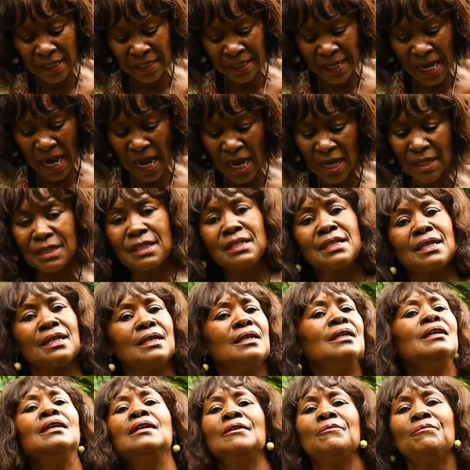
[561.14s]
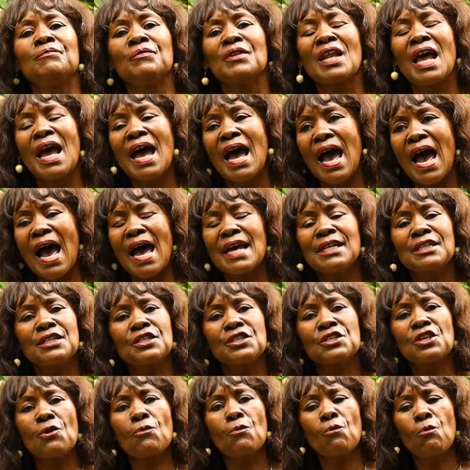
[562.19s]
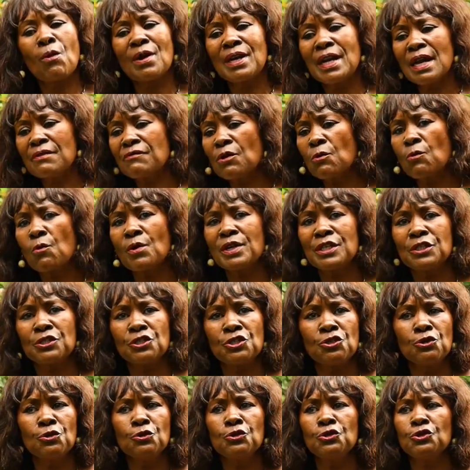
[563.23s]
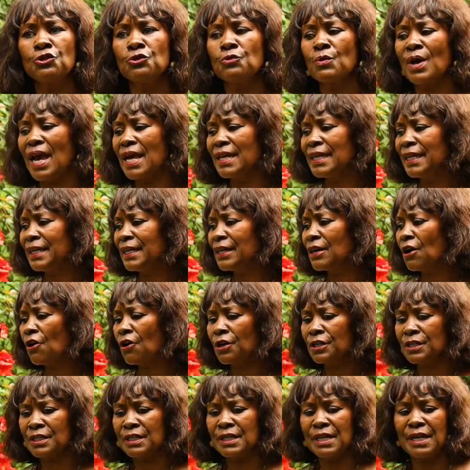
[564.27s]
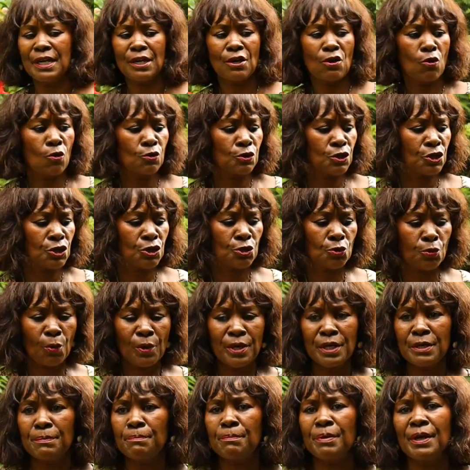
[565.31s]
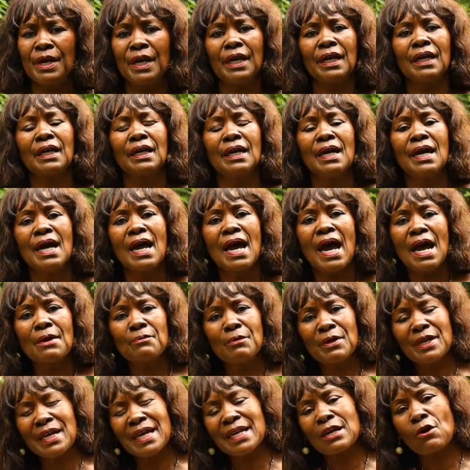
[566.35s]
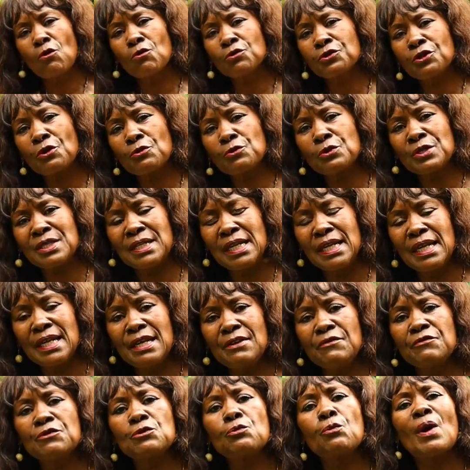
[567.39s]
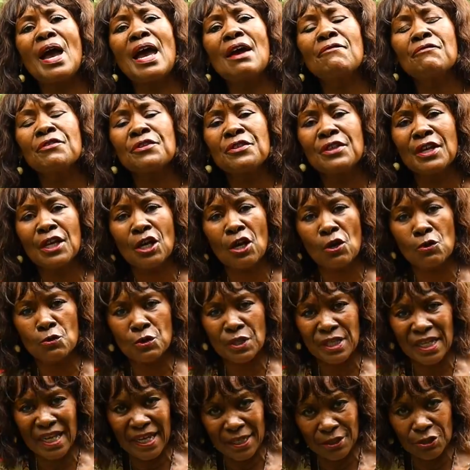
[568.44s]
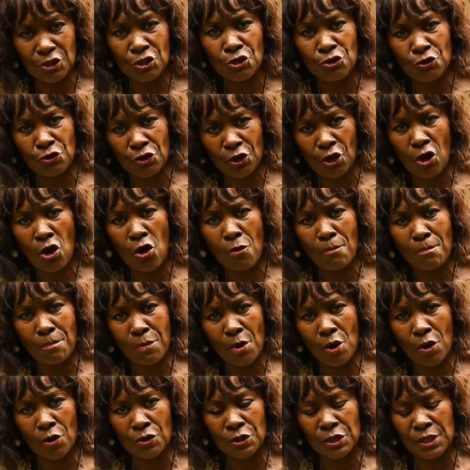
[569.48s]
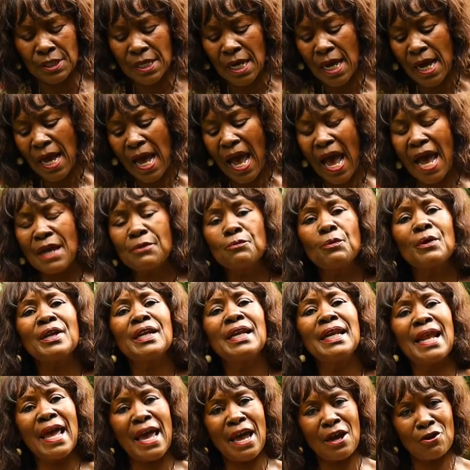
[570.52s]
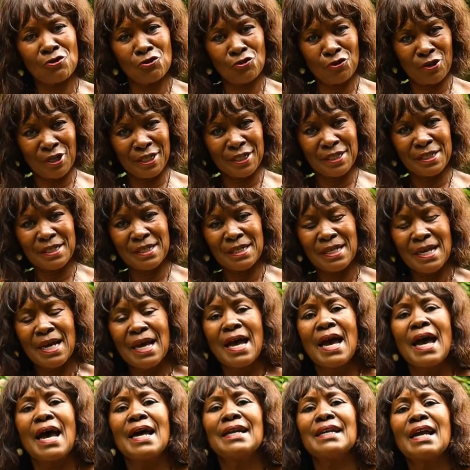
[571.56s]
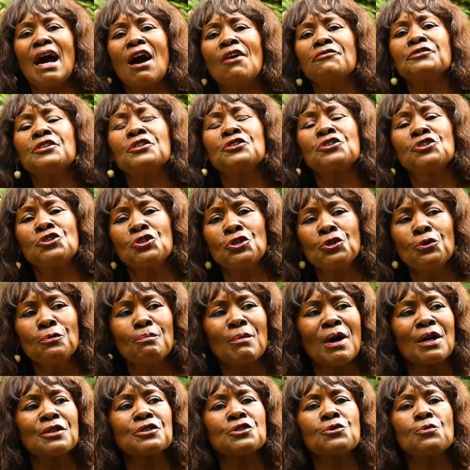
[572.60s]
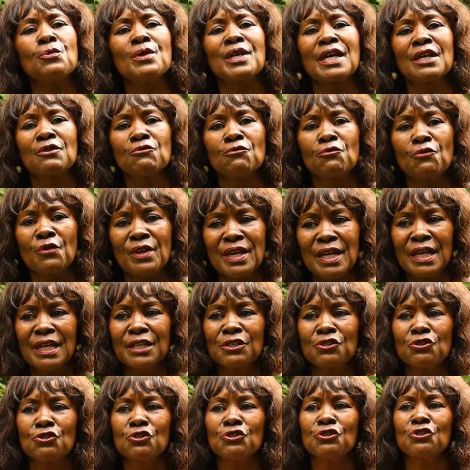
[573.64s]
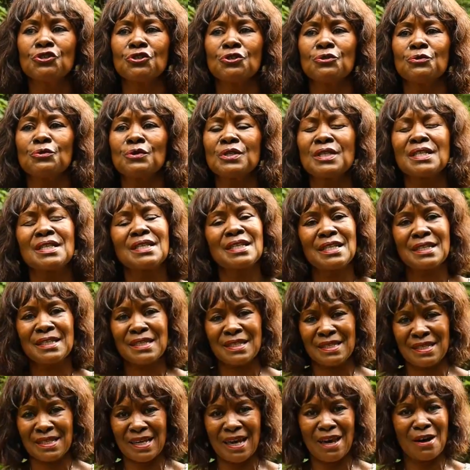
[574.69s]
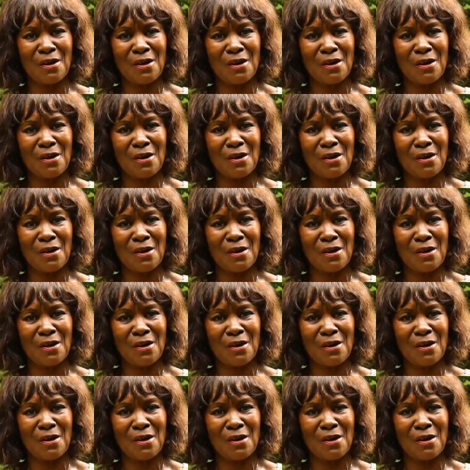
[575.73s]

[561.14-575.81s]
it under. And so whenever we do any gardening or sweeping and we get all those leaves, everything goes into the compost and we layer it. And after 2 months, we can reintroduce this